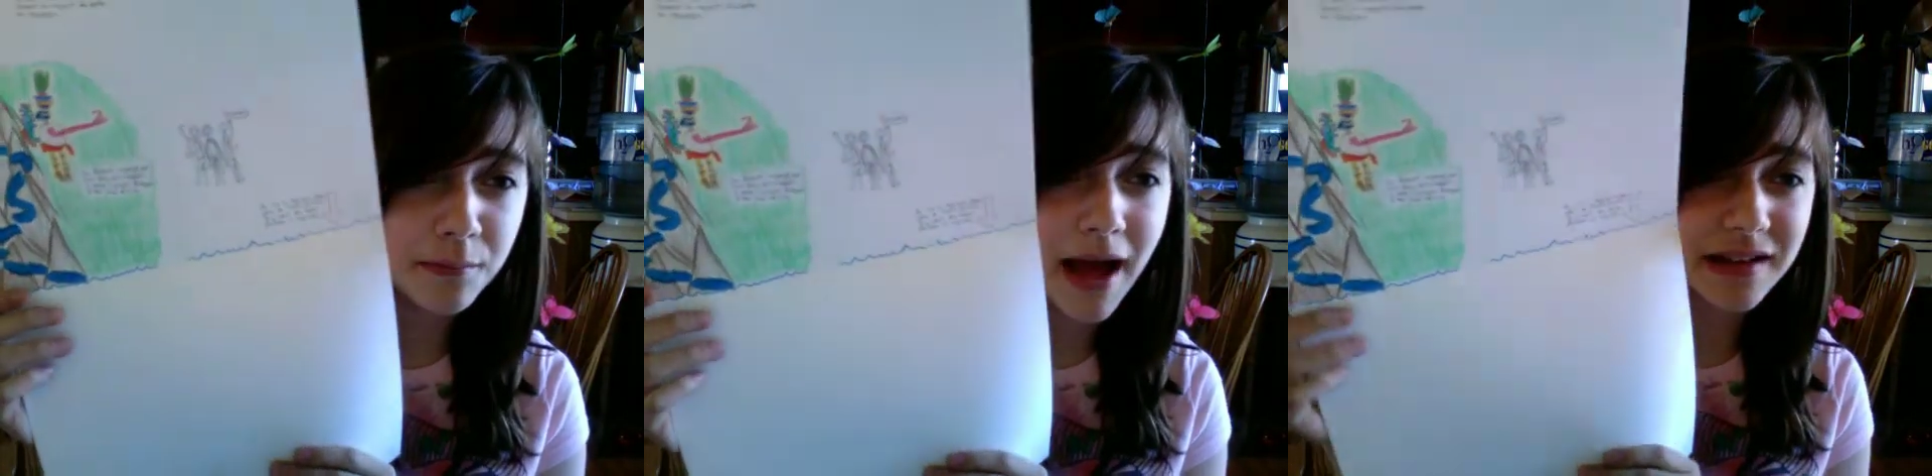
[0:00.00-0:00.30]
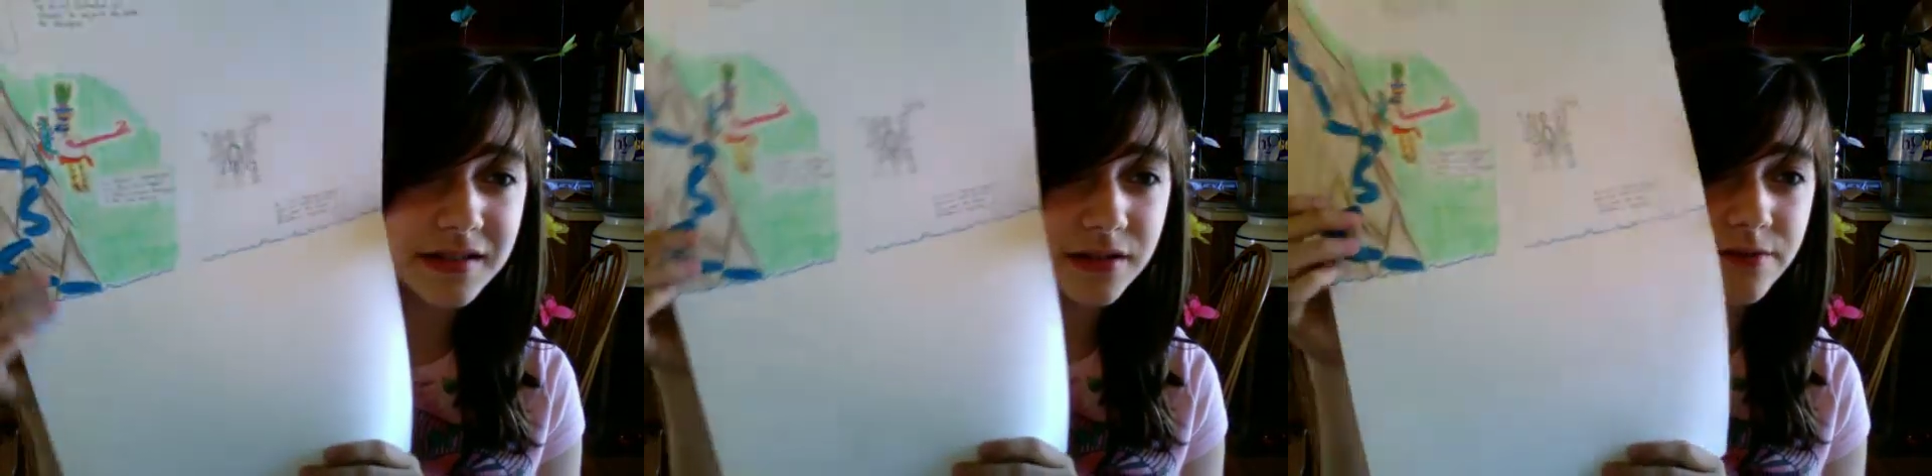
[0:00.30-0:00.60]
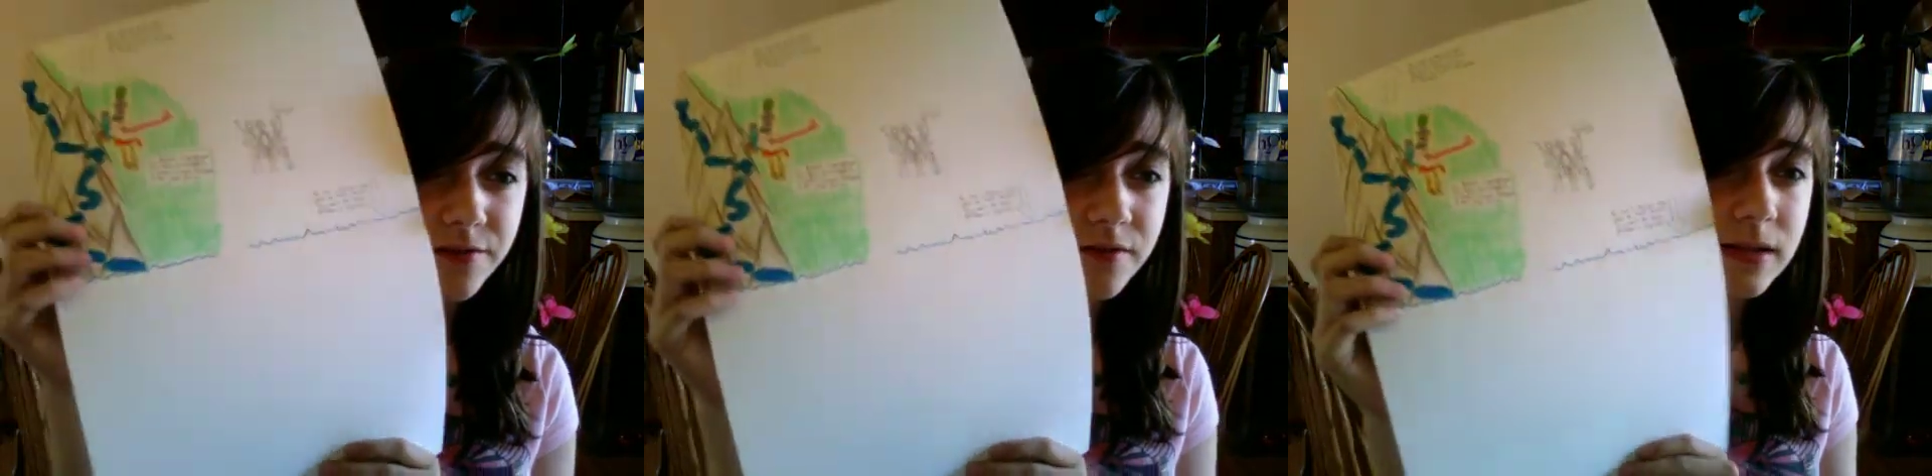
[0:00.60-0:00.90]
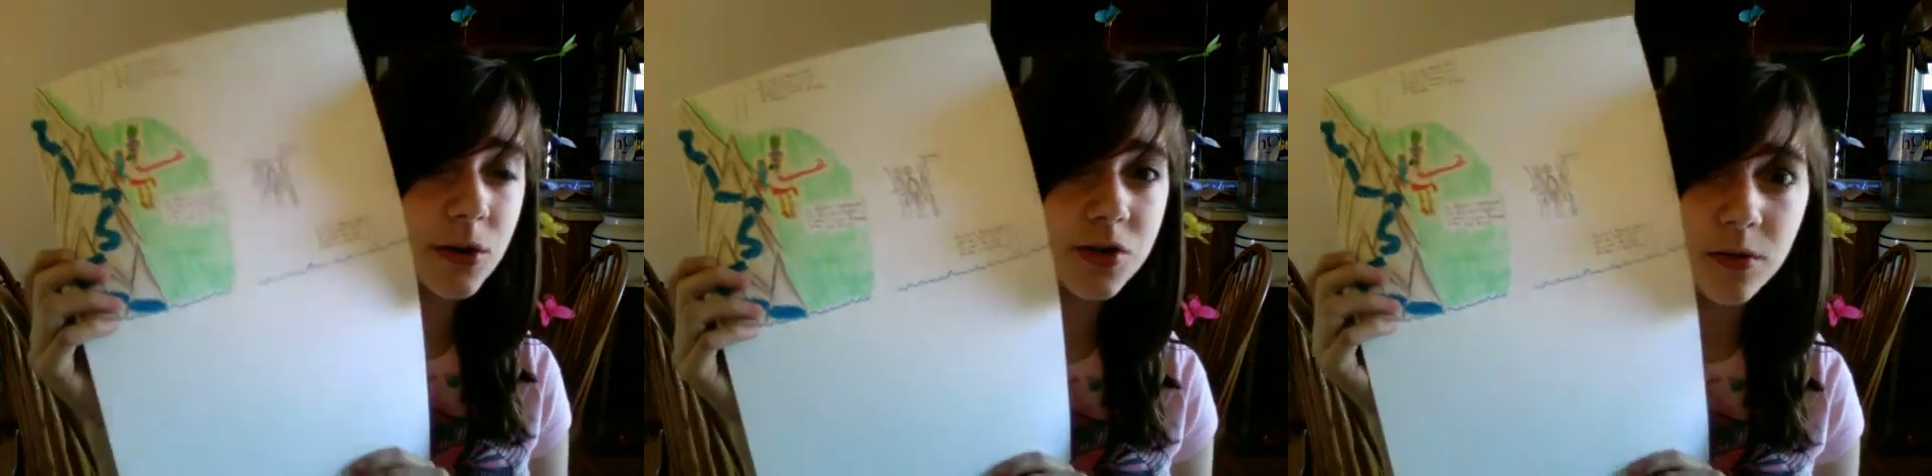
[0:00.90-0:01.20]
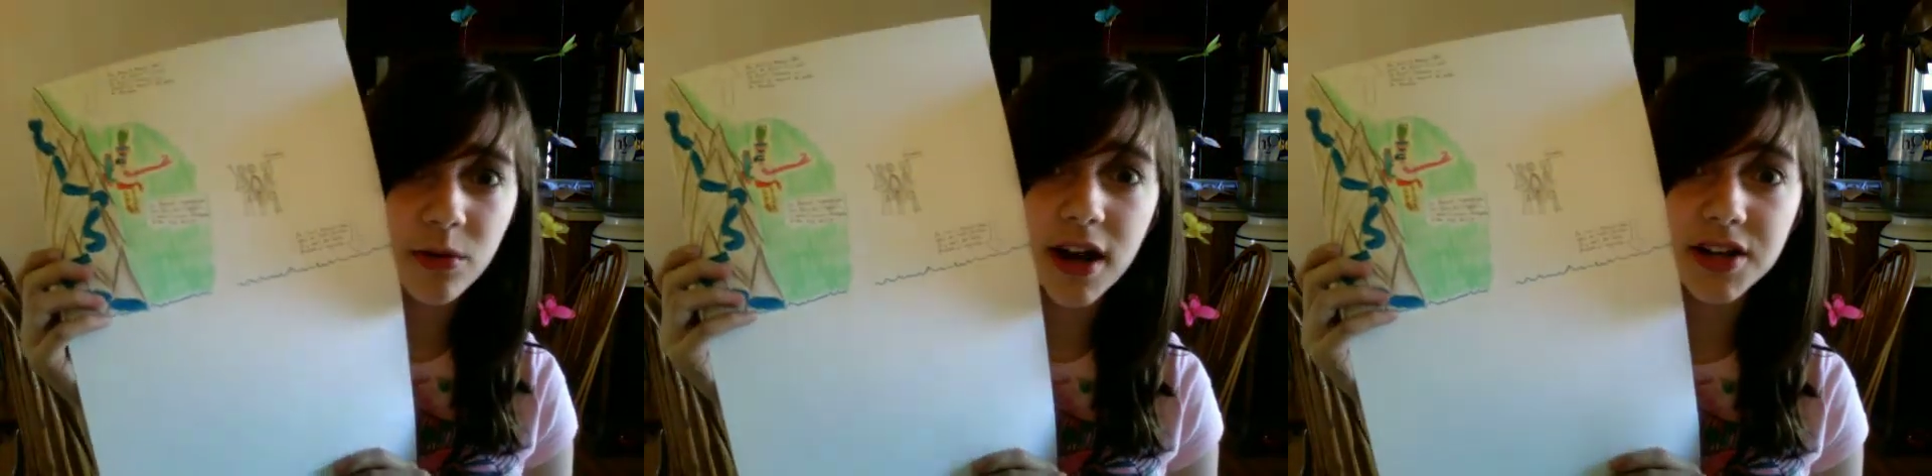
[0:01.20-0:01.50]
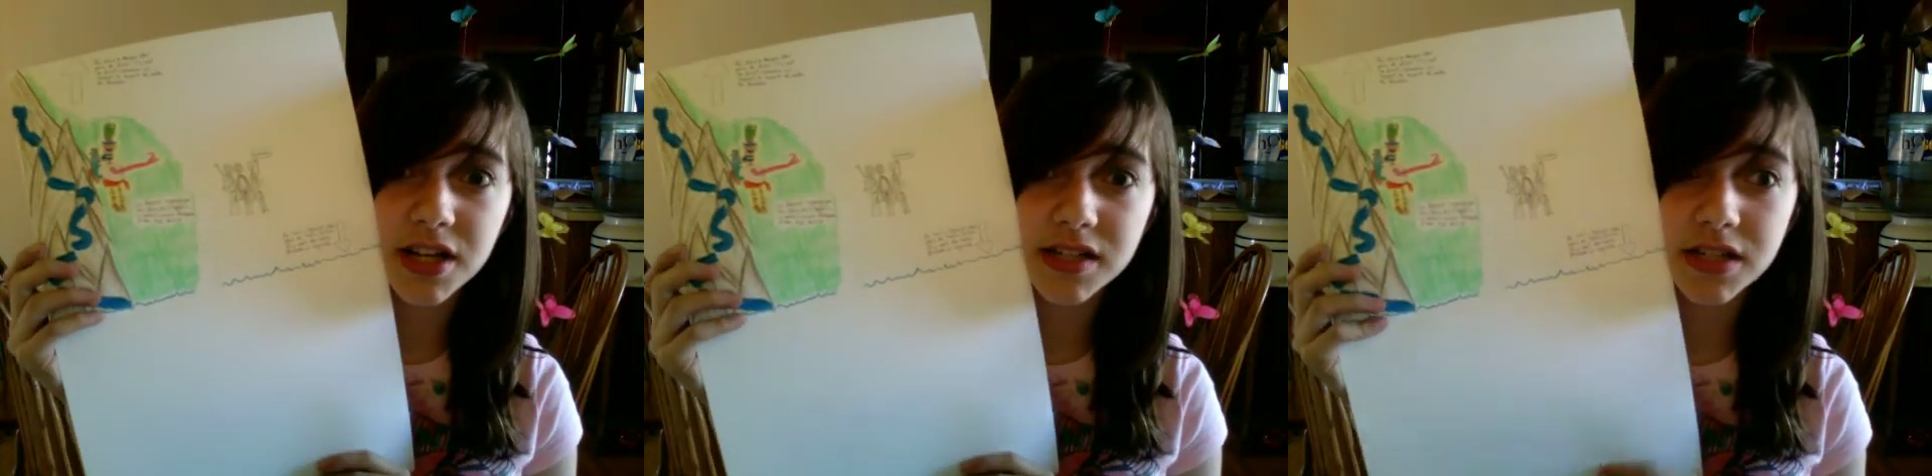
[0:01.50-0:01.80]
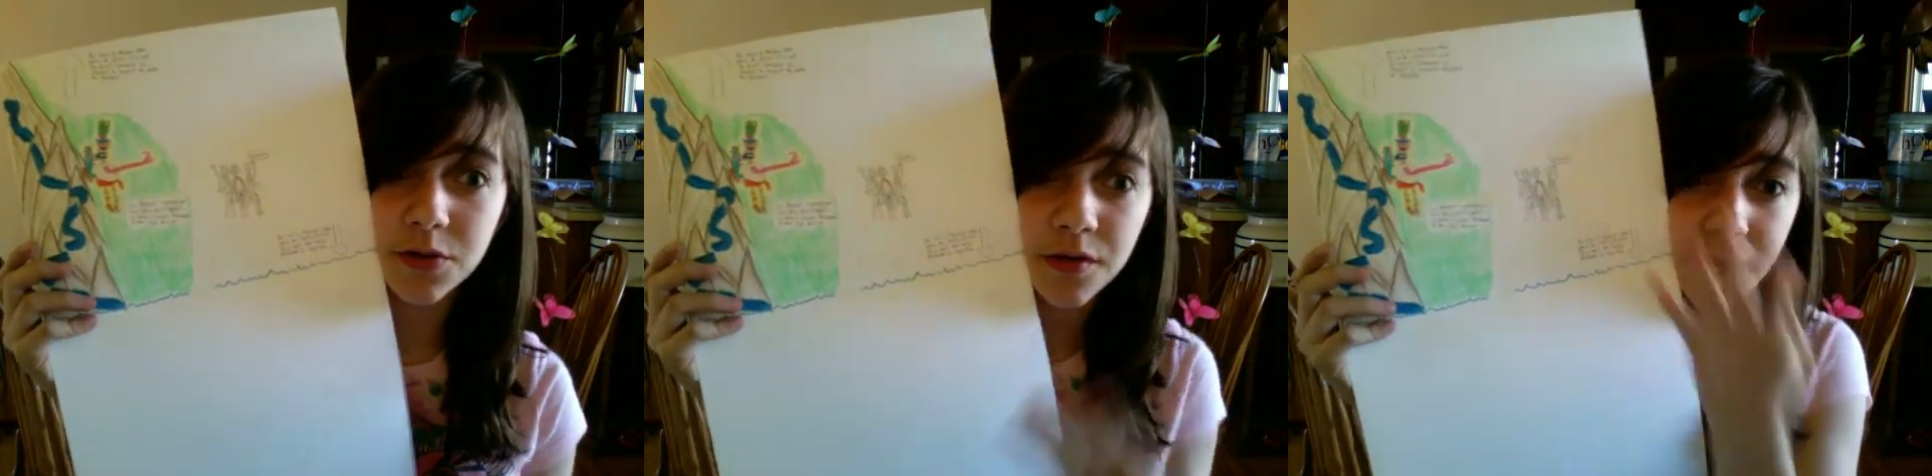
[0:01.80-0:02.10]
massive social project
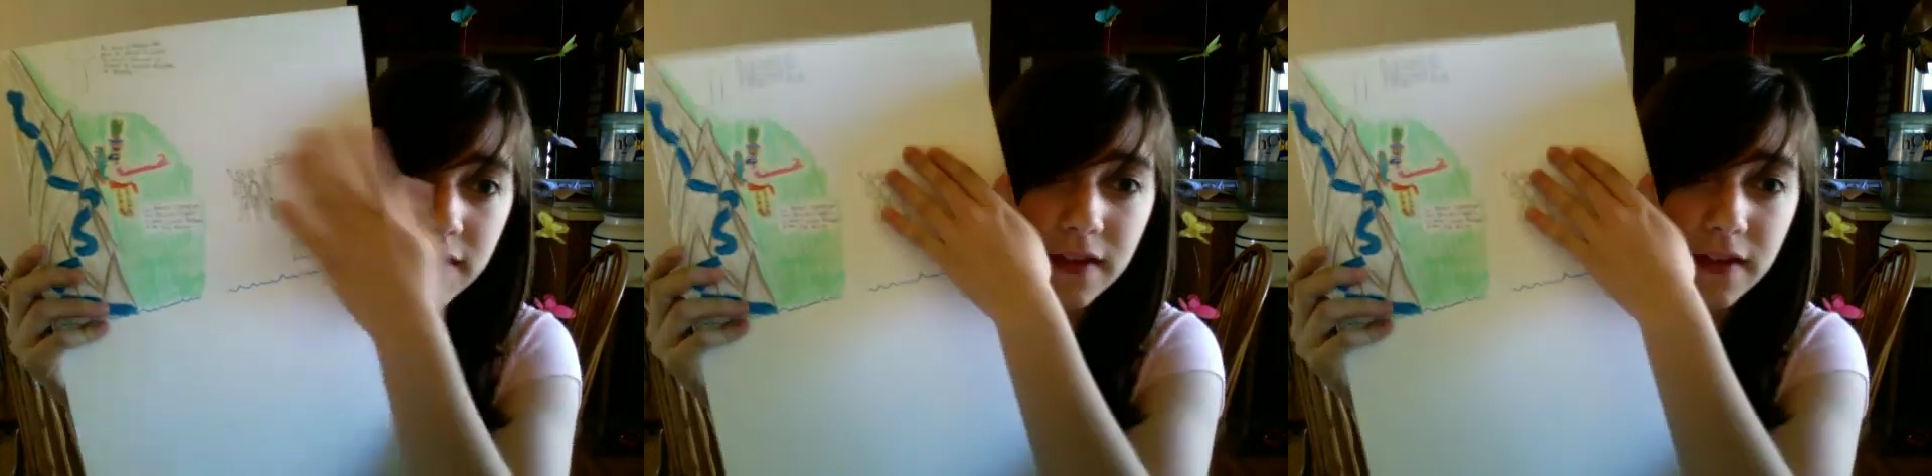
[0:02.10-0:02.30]
to do with